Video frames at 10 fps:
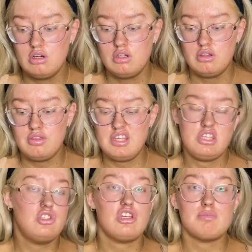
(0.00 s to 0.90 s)
this
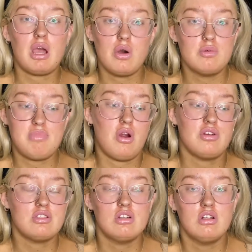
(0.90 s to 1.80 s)
is just my own
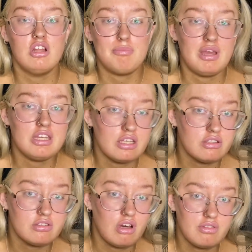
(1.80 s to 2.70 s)
personal
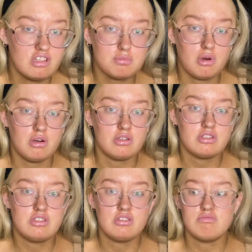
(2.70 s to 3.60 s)
opinions on these
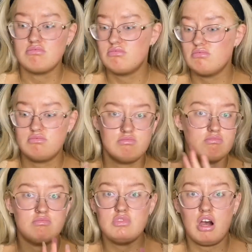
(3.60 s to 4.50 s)
products,
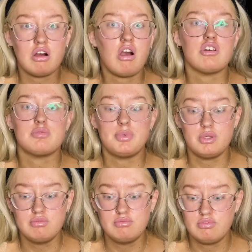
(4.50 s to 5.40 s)
not gospel,
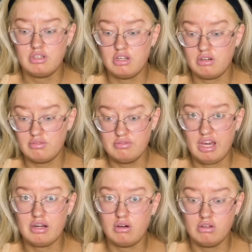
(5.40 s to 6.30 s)
you know,
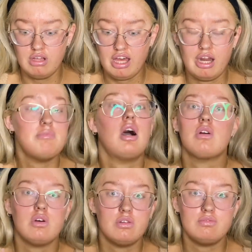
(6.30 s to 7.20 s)
at all. And I'm not
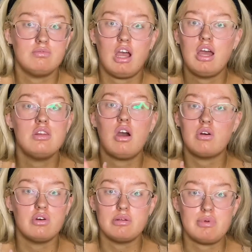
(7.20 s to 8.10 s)

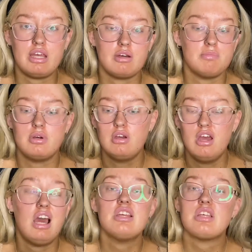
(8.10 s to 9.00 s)
good at makeup.
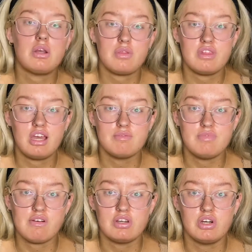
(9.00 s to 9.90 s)
At least I don't think I'm
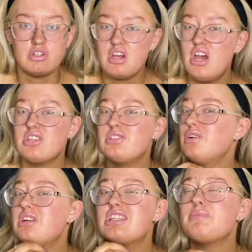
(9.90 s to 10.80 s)
very good, so
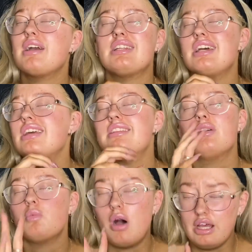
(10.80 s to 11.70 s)
don't expect
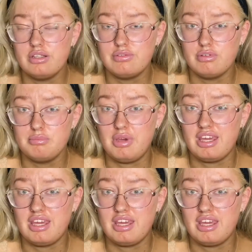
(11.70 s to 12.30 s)
anything wild from me.